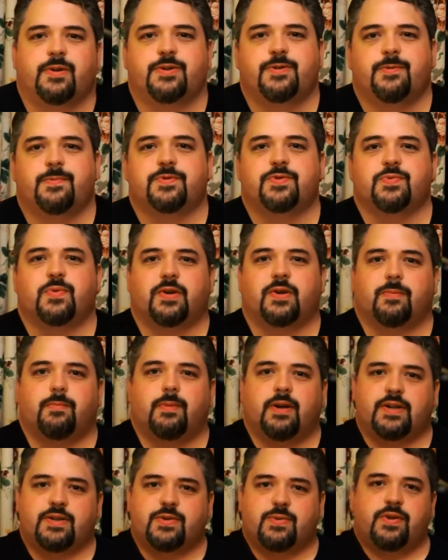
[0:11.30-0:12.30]
Neighbors, welcome
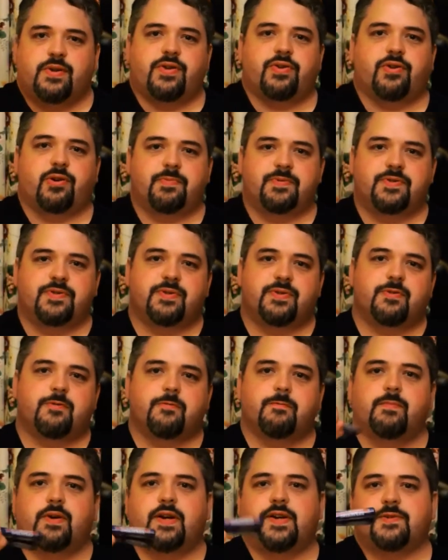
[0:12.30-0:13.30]
back to another episode of
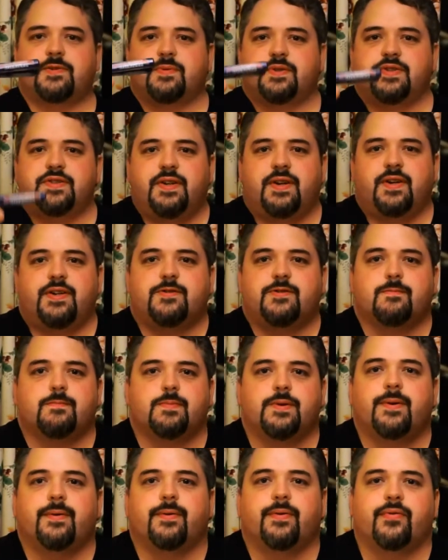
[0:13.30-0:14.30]
Maxwell Starr's
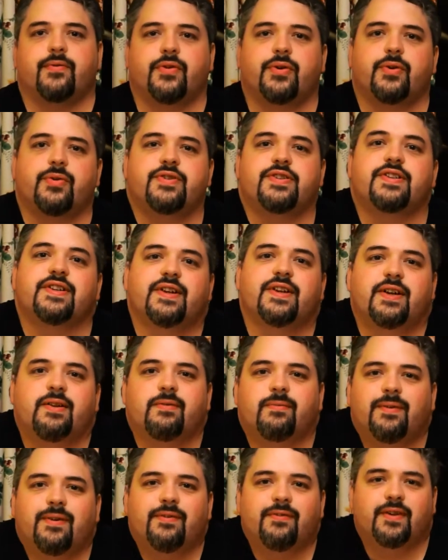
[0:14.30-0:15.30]
Beer Review.
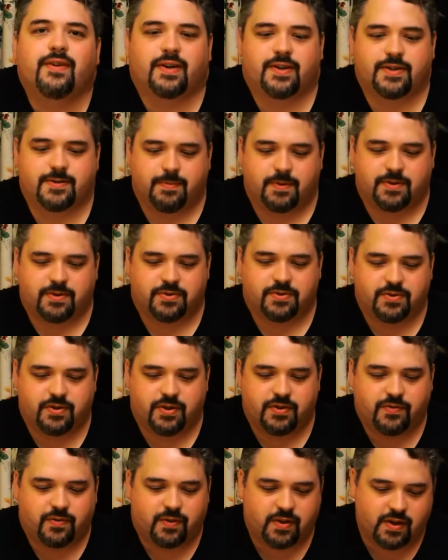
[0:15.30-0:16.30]
Tonight we've got a special
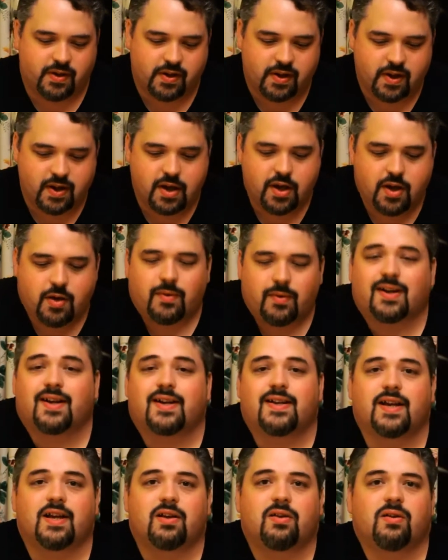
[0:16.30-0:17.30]
treat for you. We're going
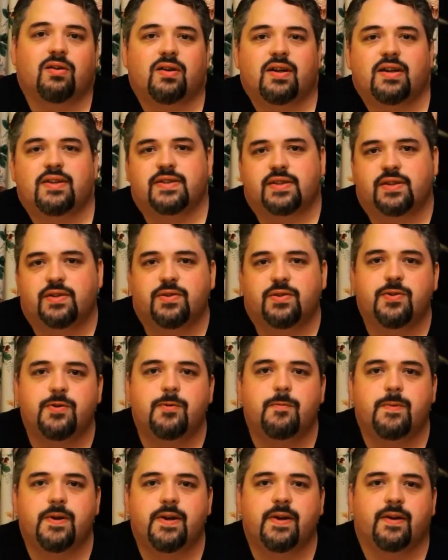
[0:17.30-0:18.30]
to take a look at the
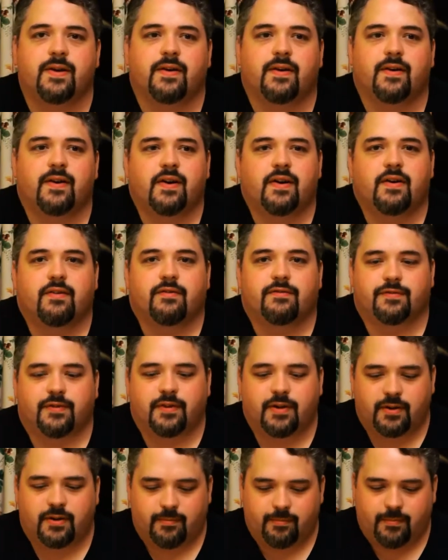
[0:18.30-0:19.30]
new beer
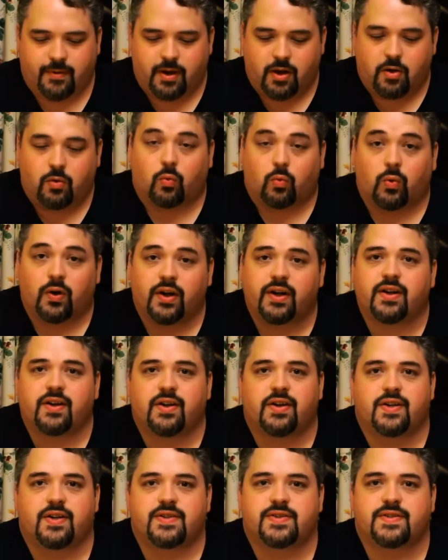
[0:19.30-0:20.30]
from
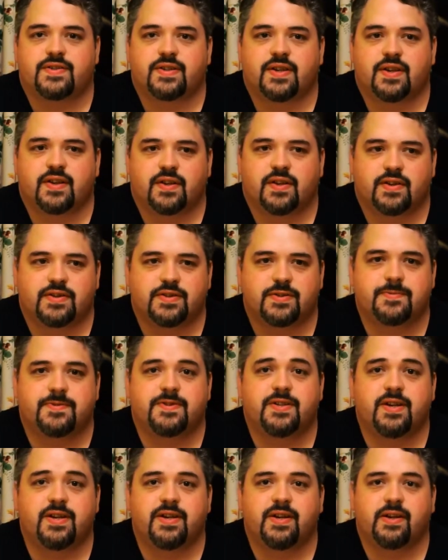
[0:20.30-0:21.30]
Rickard's,
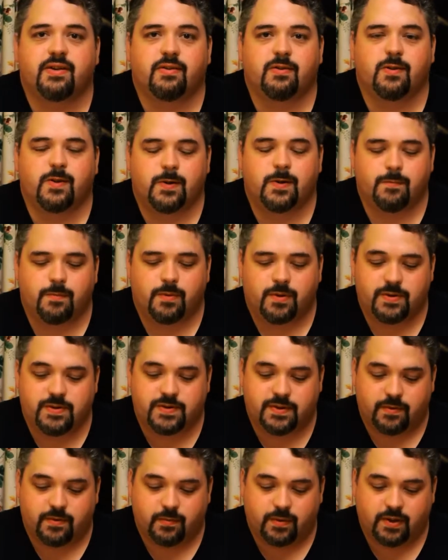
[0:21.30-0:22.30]
subsidiary of
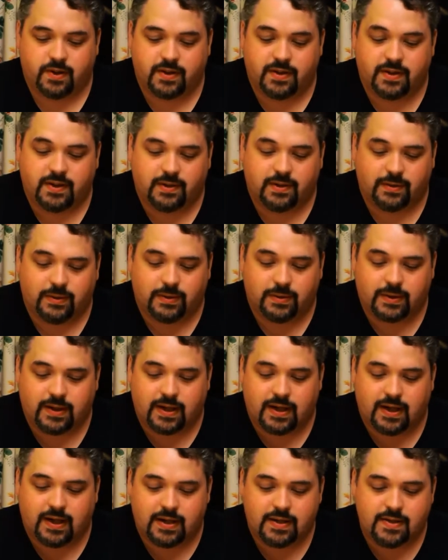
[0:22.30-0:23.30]
Molson. We're going to take a look
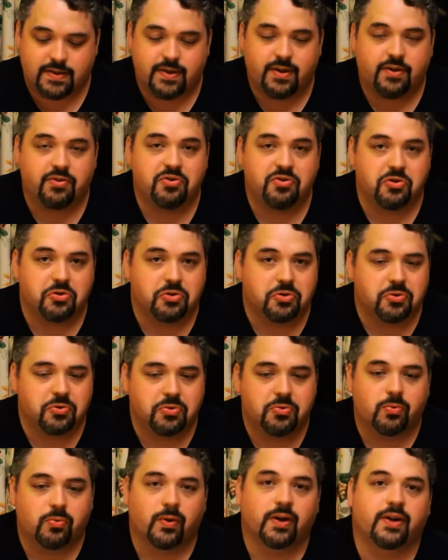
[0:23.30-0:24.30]
at their
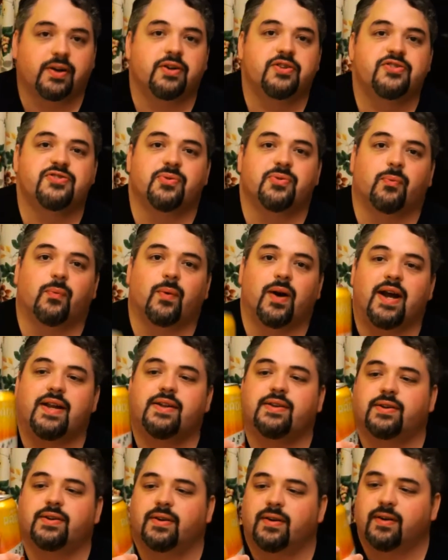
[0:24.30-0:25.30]
new Rickard's
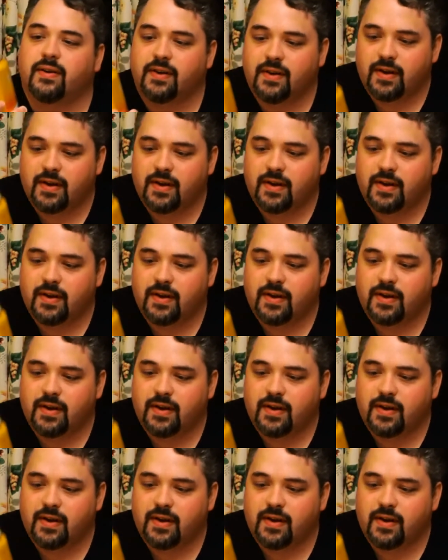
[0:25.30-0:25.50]
Radler.